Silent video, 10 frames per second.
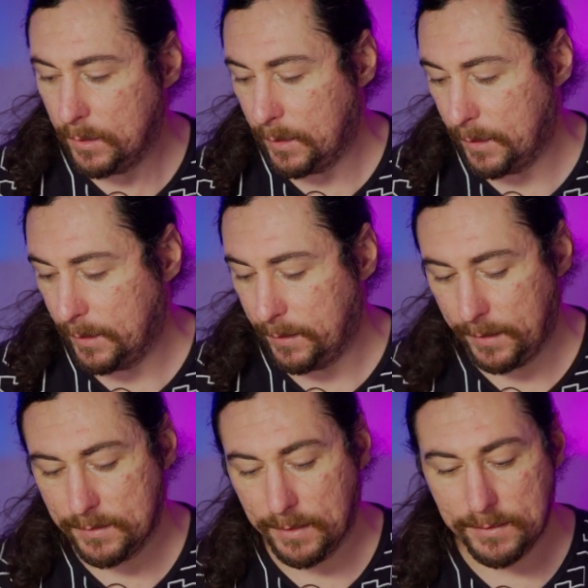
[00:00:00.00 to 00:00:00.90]

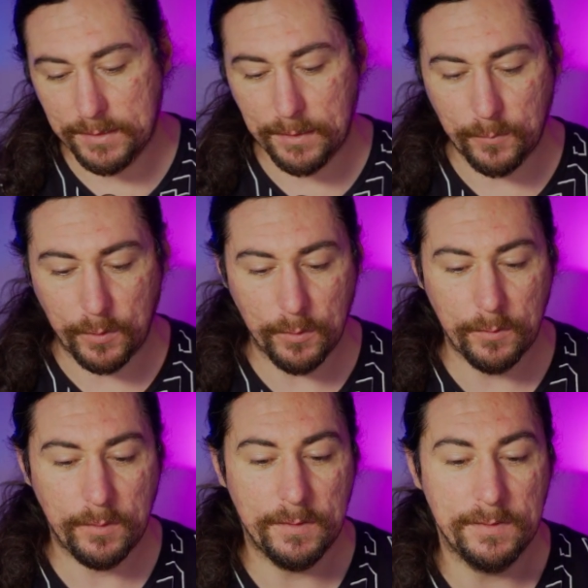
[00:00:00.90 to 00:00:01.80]
Next lens up we
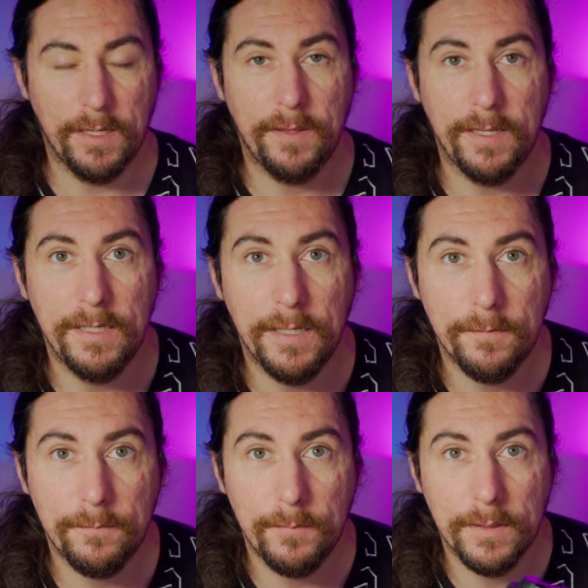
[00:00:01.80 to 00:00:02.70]
got is another
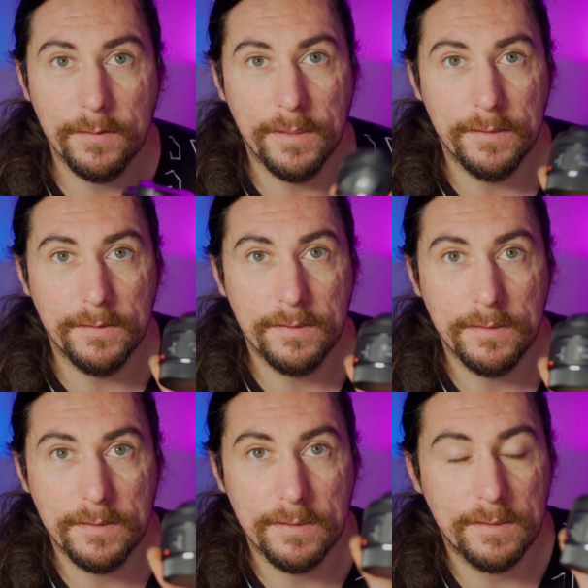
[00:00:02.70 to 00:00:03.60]
EF mount lens.
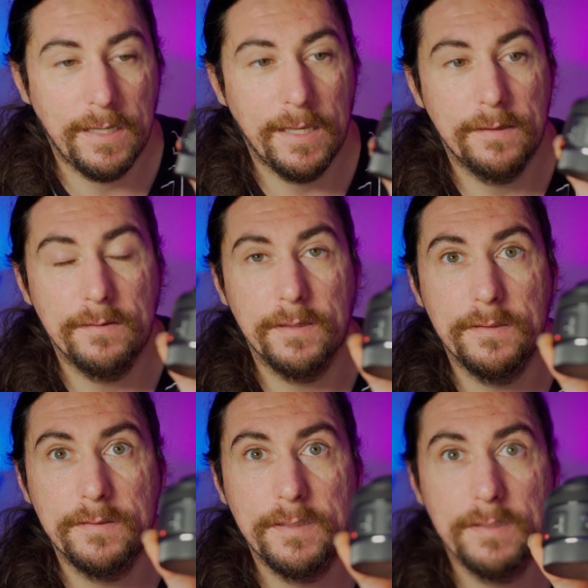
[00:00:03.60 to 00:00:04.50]
It's a Canon
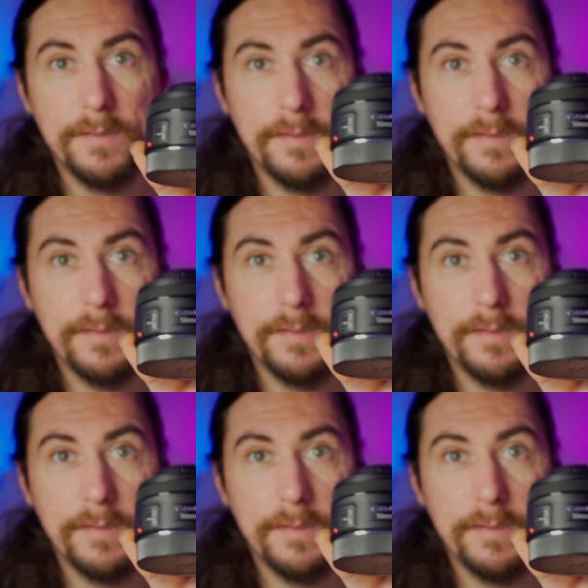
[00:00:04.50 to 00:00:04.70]
lens.